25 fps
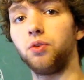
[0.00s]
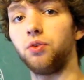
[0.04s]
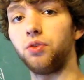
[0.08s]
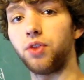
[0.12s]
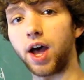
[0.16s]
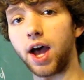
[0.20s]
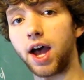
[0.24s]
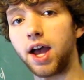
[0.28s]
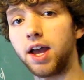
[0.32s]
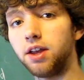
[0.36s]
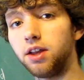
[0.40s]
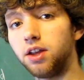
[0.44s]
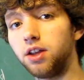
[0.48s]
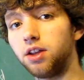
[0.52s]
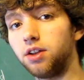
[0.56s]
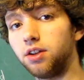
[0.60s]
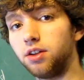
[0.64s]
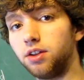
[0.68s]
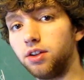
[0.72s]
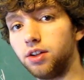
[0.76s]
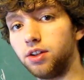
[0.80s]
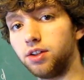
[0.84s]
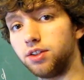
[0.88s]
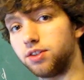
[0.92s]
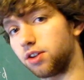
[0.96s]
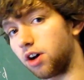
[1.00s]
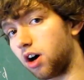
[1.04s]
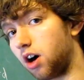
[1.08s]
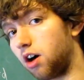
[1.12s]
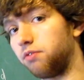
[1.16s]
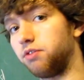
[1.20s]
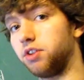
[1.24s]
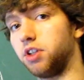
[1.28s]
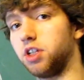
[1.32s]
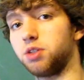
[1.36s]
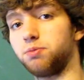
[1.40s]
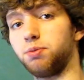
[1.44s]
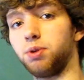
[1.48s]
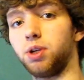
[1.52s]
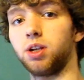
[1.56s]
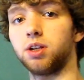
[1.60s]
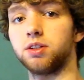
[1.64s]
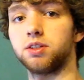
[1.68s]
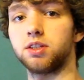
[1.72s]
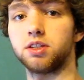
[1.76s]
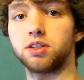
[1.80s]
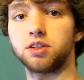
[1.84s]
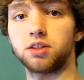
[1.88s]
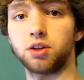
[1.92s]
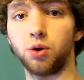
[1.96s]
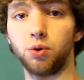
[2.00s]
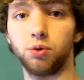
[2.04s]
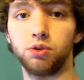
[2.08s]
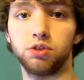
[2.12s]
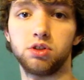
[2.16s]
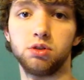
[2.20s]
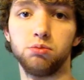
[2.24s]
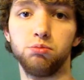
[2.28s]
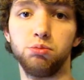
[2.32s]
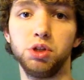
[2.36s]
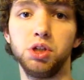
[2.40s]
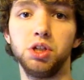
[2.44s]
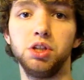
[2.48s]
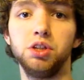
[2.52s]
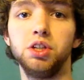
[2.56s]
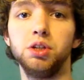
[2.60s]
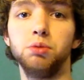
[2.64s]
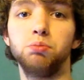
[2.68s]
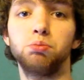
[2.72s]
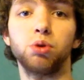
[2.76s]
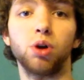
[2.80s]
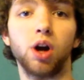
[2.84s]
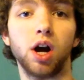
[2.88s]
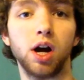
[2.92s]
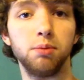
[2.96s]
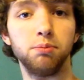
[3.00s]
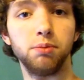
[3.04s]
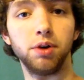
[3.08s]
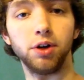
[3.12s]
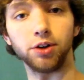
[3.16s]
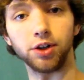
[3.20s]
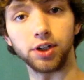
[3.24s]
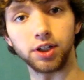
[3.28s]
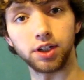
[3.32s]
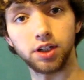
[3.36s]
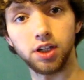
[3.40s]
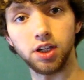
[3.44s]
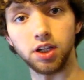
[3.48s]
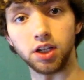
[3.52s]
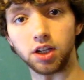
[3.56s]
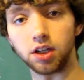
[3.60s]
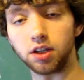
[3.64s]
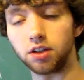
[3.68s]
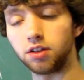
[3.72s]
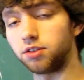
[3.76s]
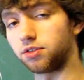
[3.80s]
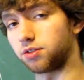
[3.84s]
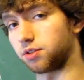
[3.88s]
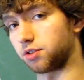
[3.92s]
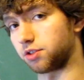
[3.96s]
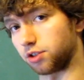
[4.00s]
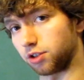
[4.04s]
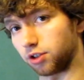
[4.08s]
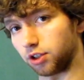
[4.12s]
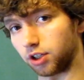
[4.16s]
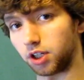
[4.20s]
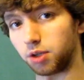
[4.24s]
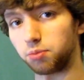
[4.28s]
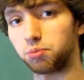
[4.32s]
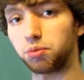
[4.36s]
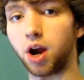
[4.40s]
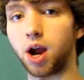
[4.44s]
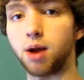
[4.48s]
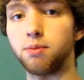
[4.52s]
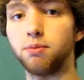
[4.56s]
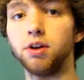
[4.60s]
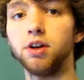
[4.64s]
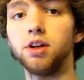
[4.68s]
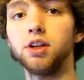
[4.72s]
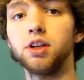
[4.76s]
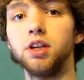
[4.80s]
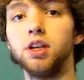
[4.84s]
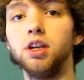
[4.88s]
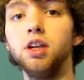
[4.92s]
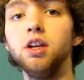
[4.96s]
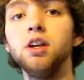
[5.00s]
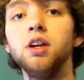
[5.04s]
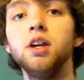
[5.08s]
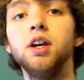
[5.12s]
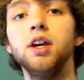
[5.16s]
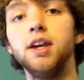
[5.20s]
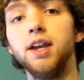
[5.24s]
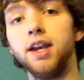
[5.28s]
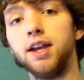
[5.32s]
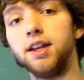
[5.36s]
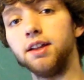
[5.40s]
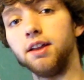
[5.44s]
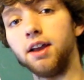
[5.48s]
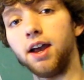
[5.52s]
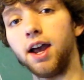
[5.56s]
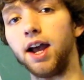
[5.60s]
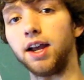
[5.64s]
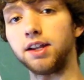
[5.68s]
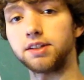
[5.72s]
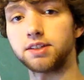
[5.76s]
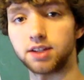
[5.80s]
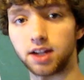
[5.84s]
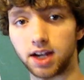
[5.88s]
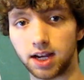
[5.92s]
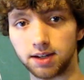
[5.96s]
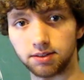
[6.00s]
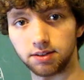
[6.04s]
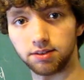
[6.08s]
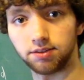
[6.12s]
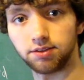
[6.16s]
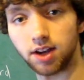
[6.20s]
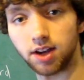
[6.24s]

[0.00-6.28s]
That is obvious because it's going to be the primary key, surrogate primary key, and it has to have a